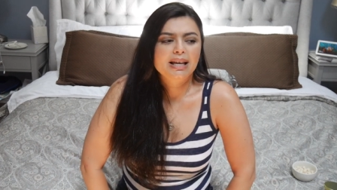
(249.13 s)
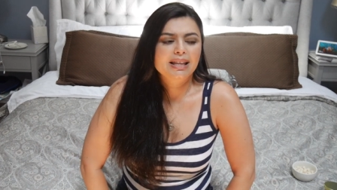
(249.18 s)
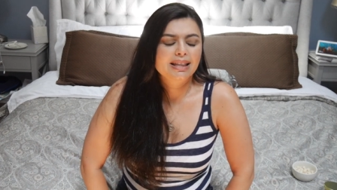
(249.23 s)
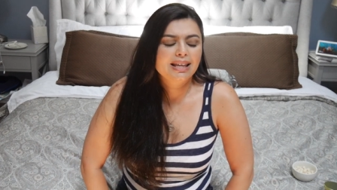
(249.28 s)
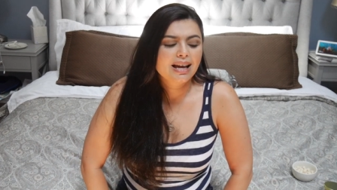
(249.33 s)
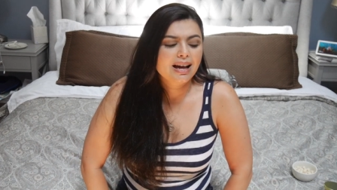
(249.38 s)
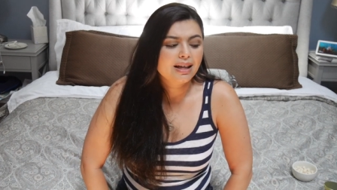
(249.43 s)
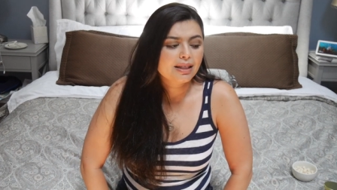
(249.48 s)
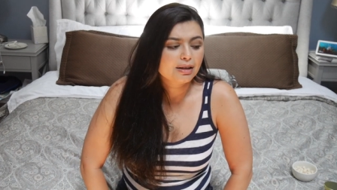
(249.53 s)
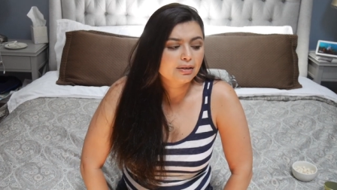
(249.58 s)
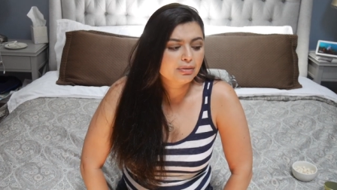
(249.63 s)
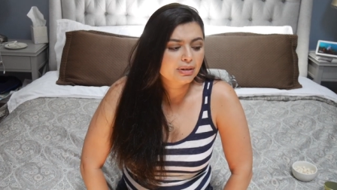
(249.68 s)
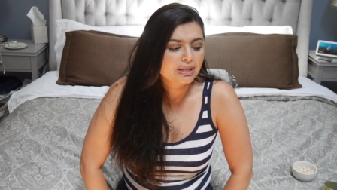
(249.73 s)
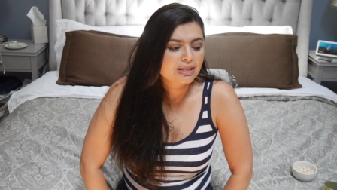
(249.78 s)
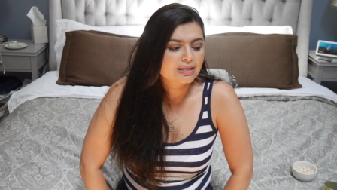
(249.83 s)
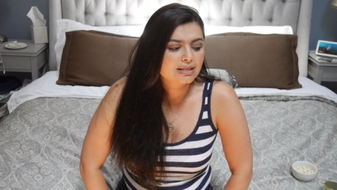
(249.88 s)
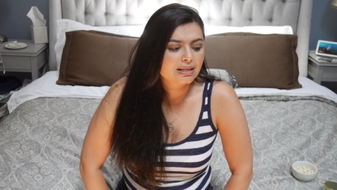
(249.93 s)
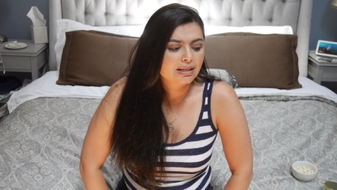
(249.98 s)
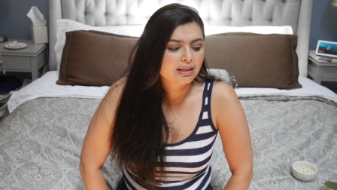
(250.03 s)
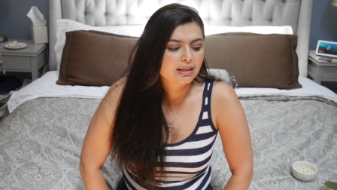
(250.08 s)
And the other
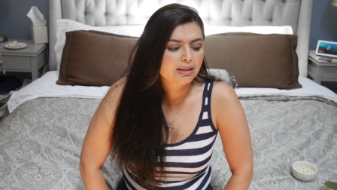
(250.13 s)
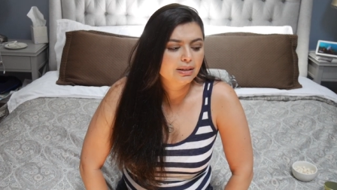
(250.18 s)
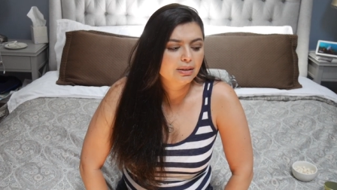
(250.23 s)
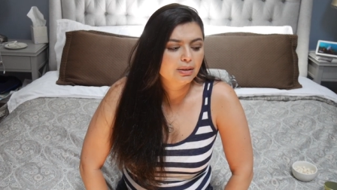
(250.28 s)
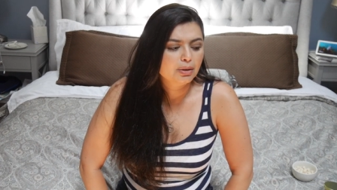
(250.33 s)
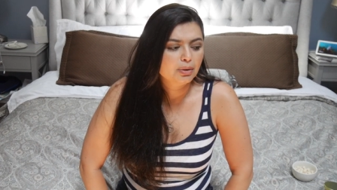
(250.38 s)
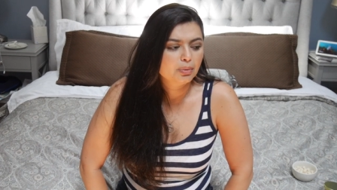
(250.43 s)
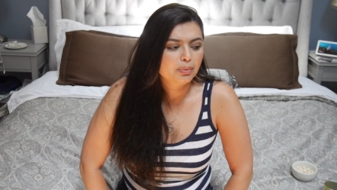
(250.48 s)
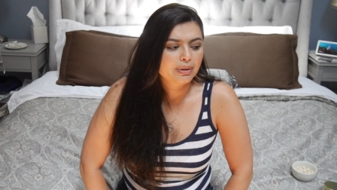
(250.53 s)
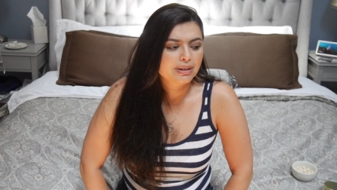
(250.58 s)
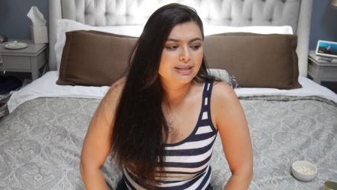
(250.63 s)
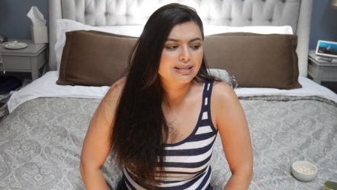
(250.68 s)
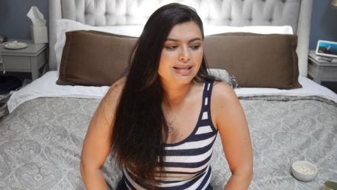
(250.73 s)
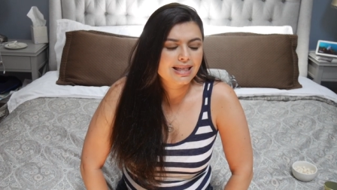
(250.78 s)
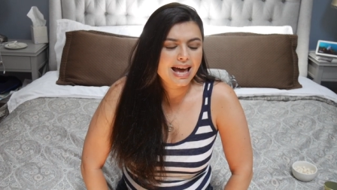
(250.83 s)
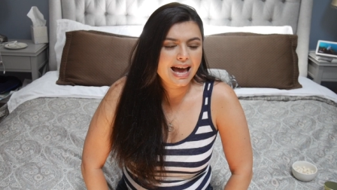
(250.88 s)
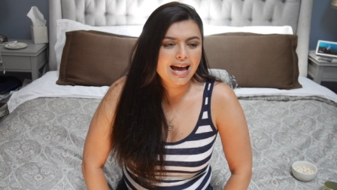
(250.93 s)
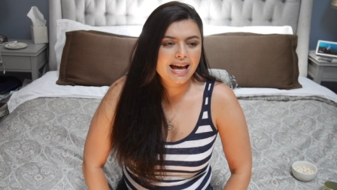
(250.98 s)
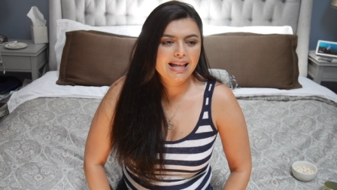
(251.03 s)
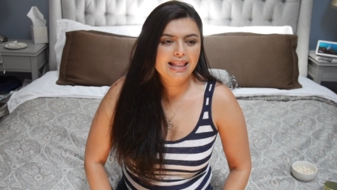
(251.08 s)
reason was
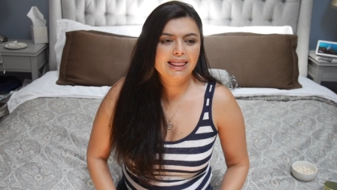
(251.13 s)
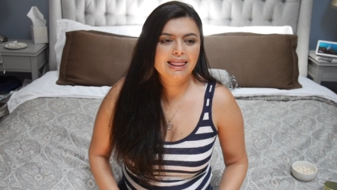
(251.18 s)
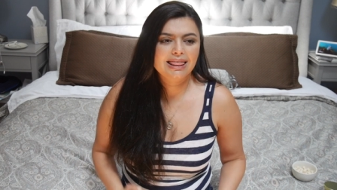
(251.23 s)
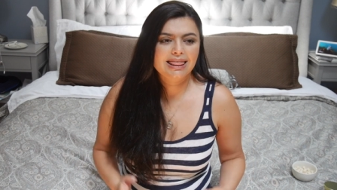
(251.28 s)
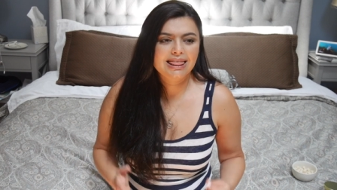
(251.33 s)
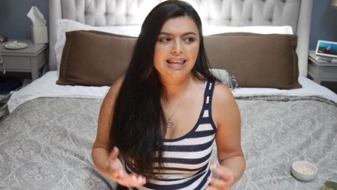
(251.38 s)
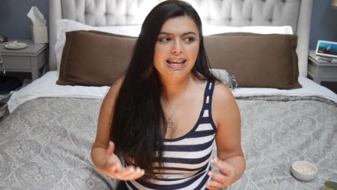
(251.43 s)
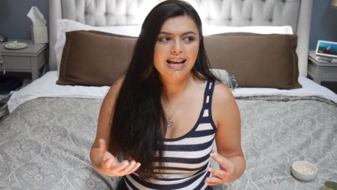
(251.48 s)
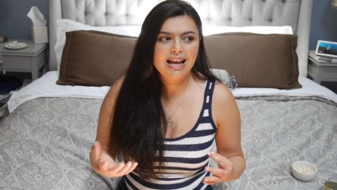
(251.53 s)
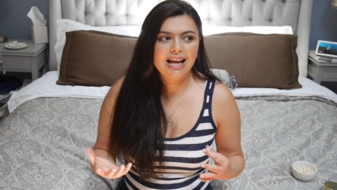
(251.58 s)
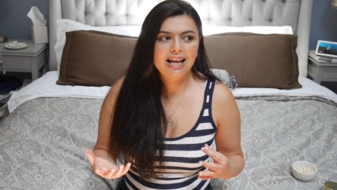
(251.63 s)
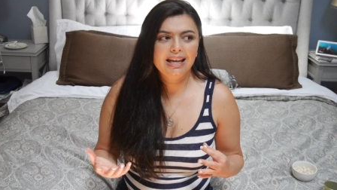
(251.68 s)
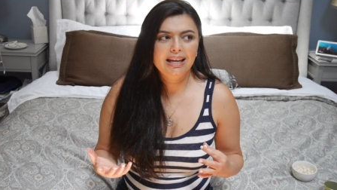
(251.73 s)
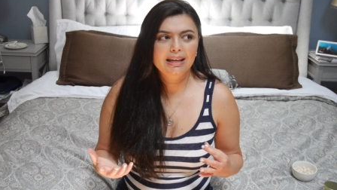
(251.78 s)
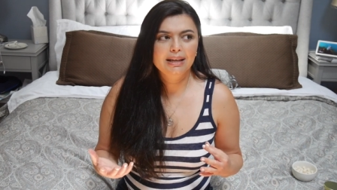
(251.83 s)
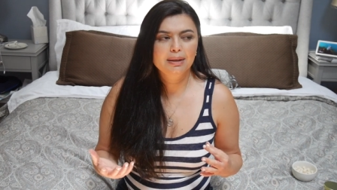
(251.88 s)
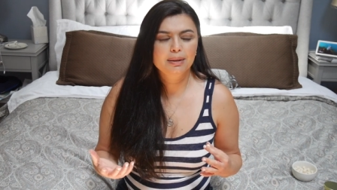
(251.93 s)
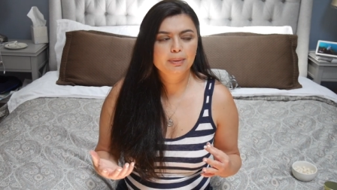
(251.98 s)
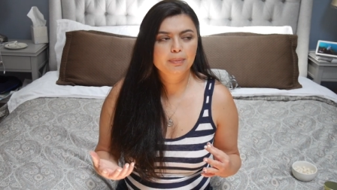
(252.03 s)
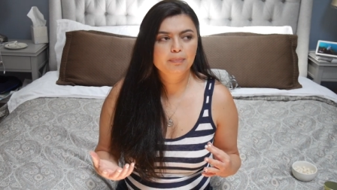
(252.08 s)
that the